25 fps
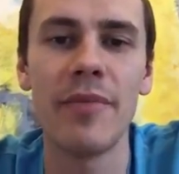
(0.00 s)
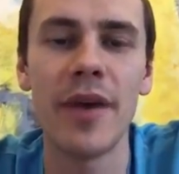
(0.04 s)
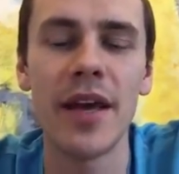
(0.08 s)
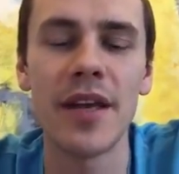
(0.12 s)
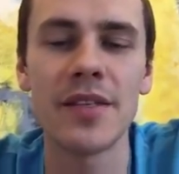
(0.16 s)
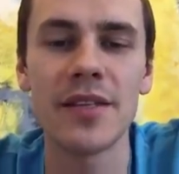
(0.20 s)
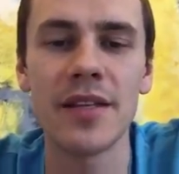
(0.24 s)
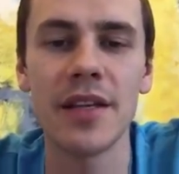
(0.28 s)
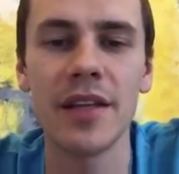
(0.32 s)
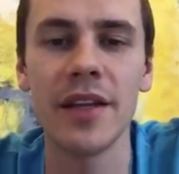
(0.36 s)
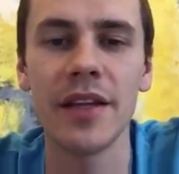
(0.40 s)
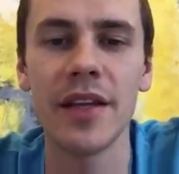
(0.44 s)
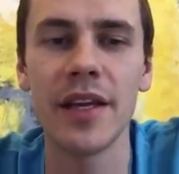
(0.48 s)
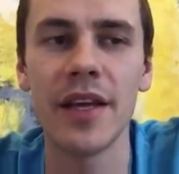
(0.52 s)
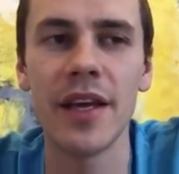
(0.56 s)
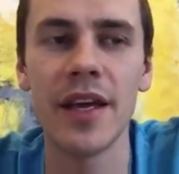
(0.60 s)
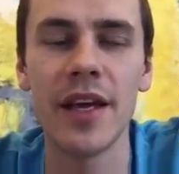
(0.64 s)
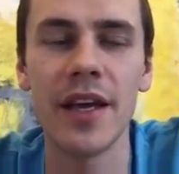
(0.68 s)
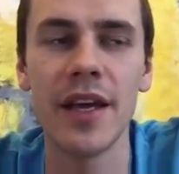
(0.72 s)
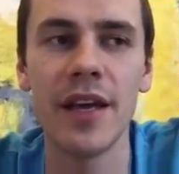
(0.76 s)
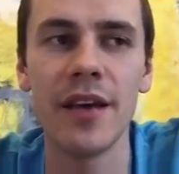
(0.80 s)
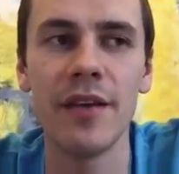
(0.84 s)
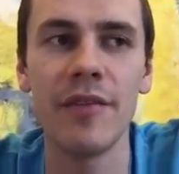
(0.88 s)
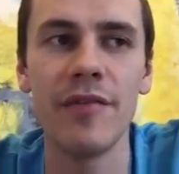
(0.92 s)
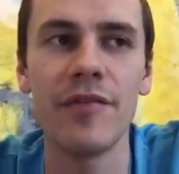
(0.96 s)
basically,
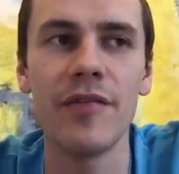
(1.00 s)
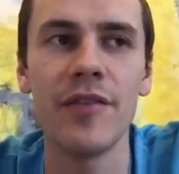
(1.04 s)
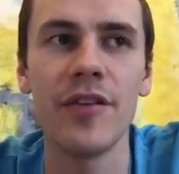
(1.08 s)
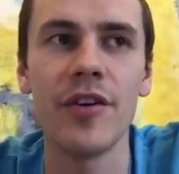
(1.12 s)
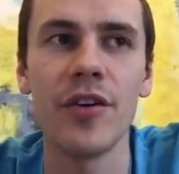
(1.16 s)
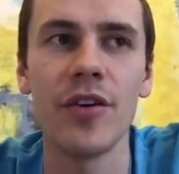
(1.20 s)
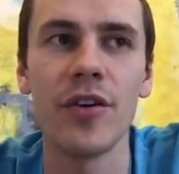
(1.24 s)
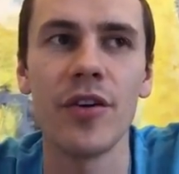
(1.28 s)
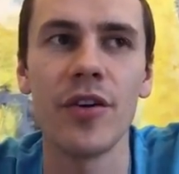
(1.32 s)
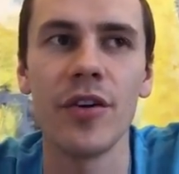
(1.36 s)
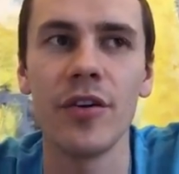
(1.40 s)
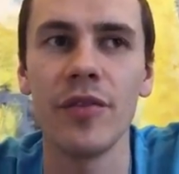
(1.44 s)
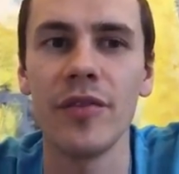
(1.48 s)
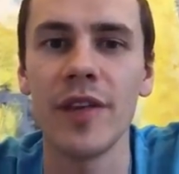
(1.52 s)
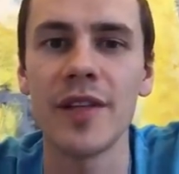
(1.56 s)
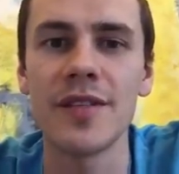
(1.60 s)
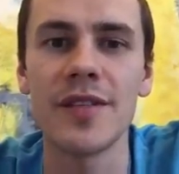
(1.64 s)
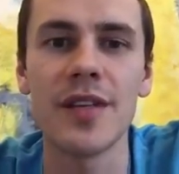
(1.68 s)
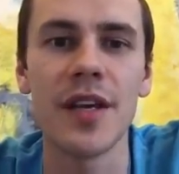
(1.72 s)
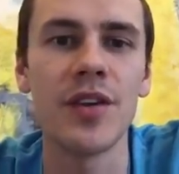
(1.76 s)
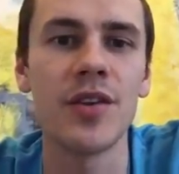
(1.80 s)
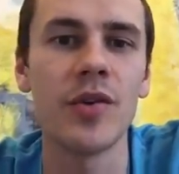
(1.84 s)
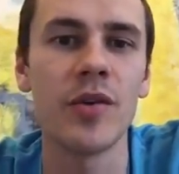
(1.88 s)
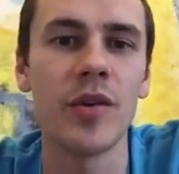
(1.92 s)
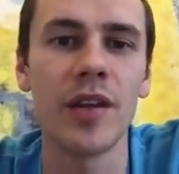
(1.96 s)
if you're, let's
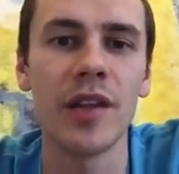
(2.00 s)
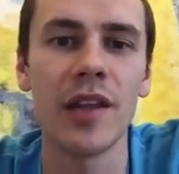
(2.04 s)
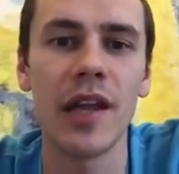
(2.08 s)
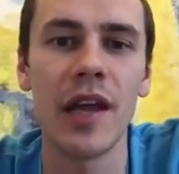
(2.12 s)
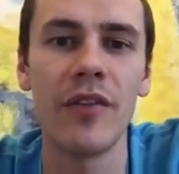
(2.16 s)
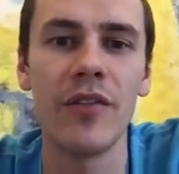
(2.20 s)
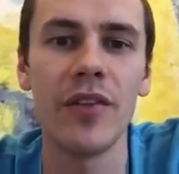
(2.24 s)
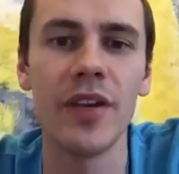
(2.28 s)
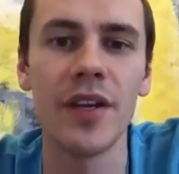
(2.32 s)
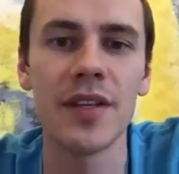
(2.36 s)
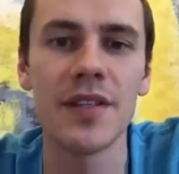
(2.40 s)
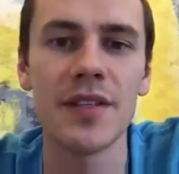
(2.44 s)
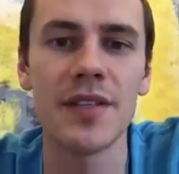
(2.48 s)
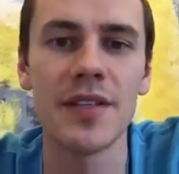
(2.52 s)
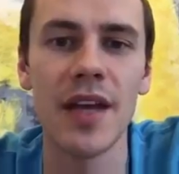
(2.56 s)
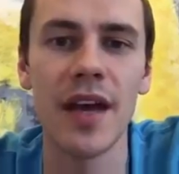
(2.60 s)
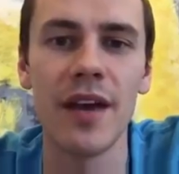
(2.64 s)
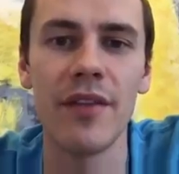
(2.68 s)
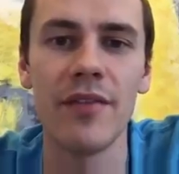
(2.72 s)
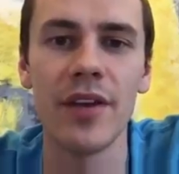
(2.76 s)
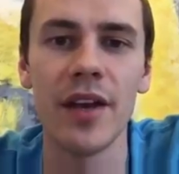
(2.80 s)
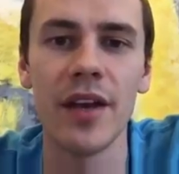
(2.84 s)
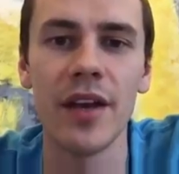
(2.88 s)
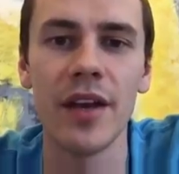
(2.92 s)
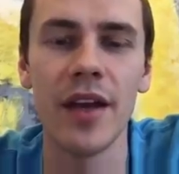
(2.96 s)
say, doing 11 to
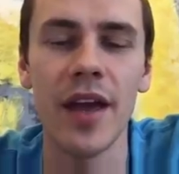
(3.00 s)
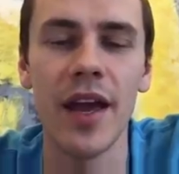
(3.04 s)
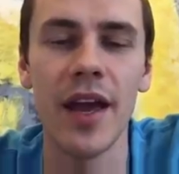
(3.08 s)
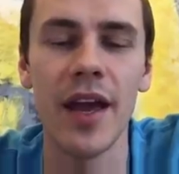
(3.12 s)
7,